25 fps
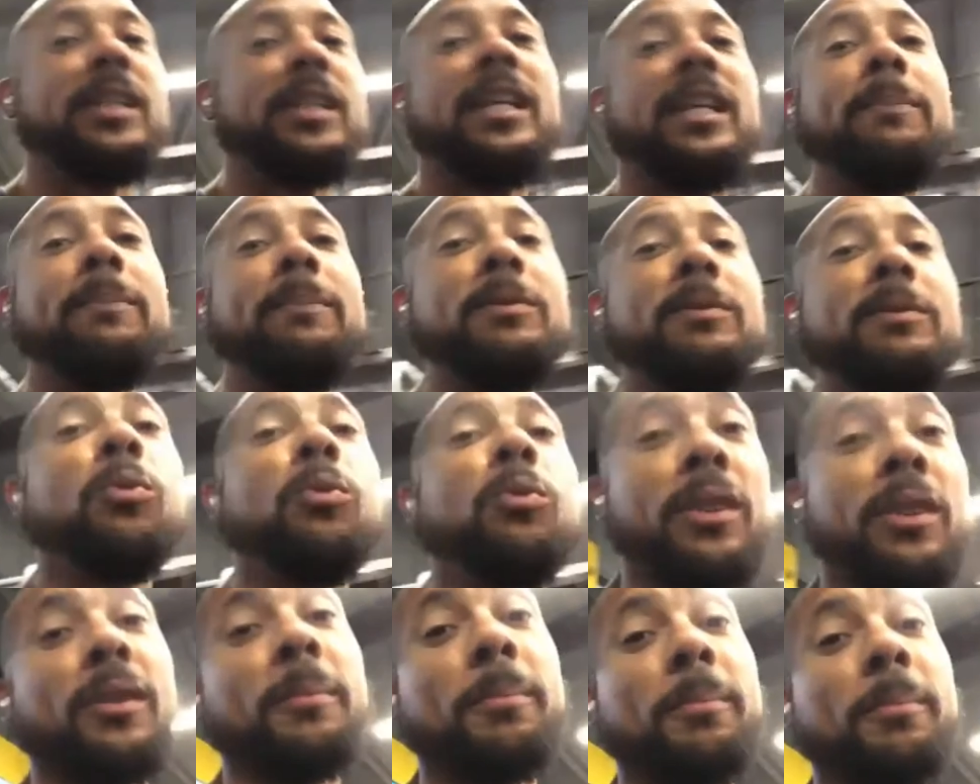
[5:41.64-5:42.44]
to keep them
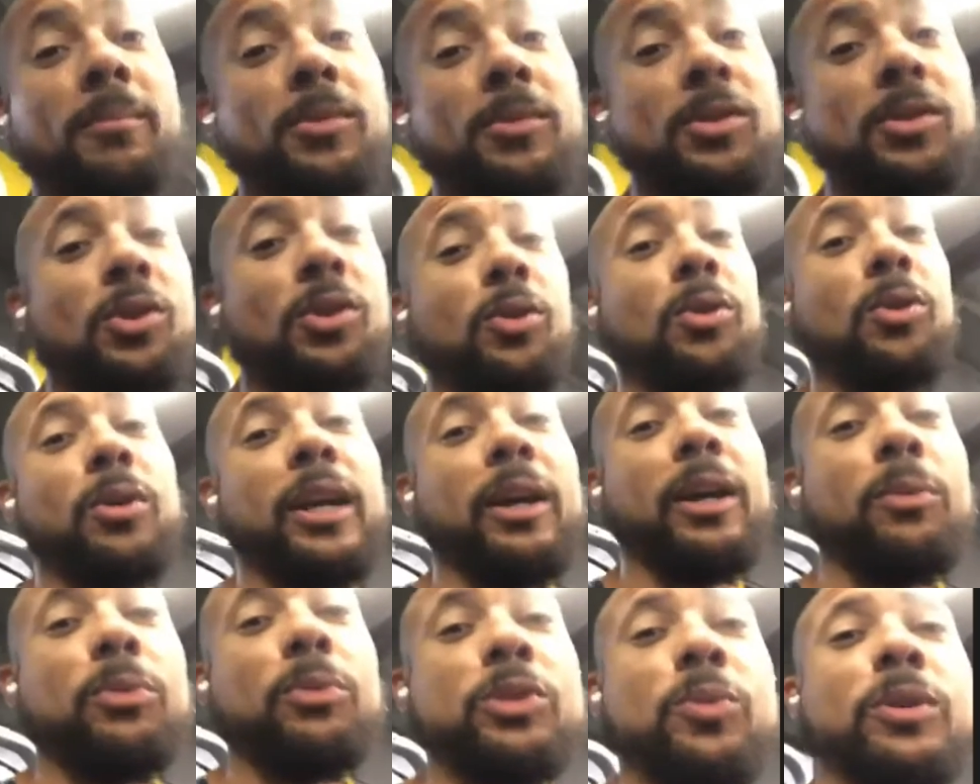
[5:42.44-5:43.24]
with them.
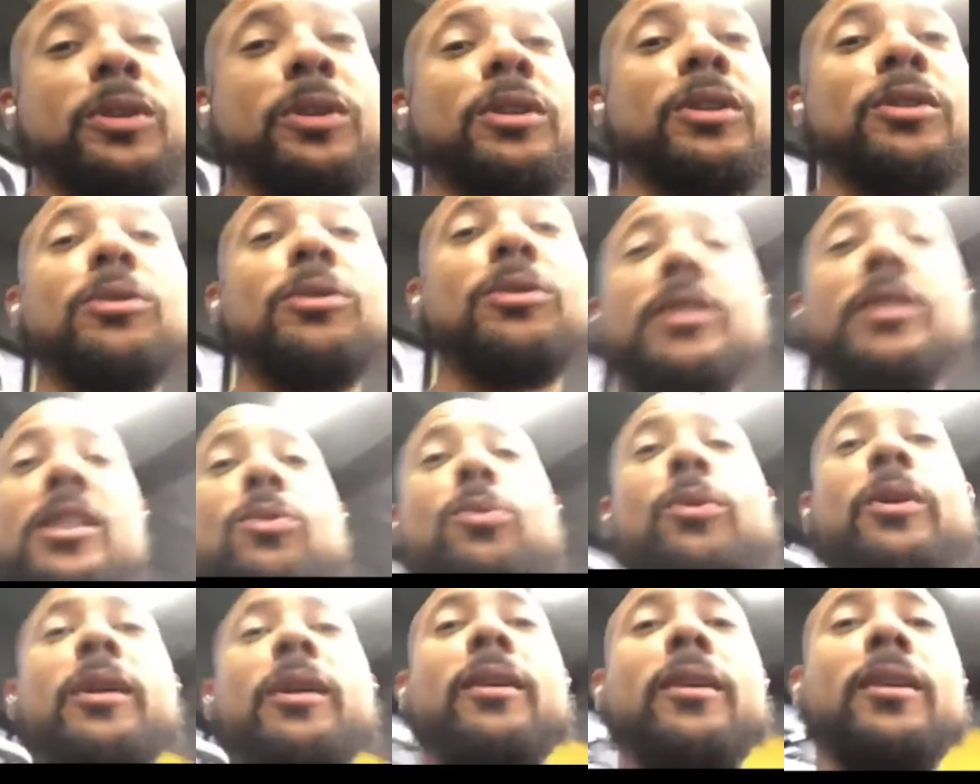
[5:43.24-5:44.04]
So it was one of those
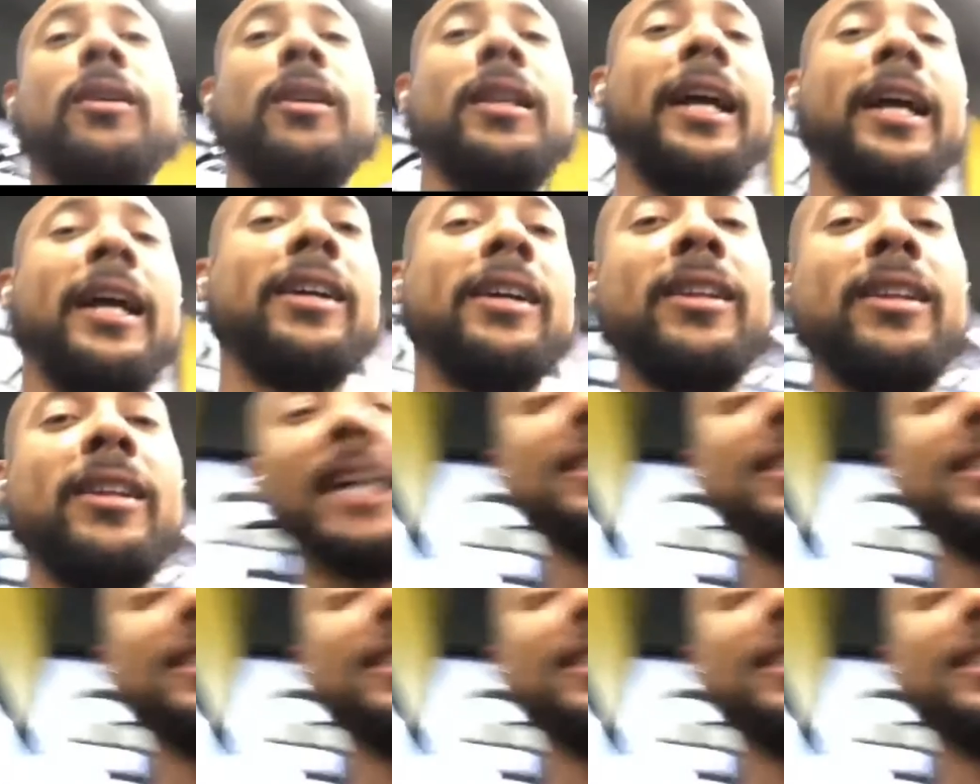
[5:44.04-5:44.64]
things where like